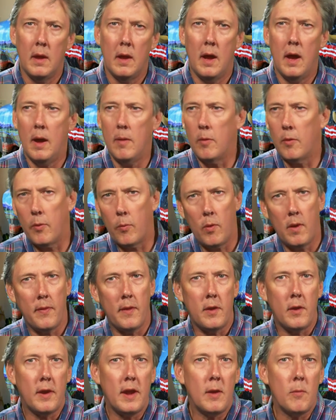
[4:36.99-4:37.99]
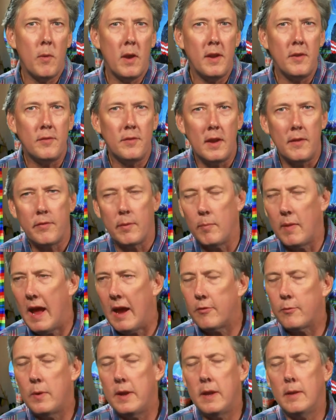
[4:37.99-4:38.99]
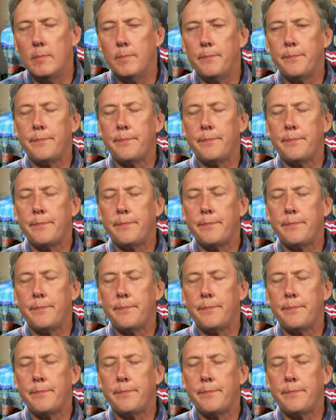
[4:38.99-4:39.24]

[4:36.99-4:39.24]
or the one that you're getting ready to see from last week.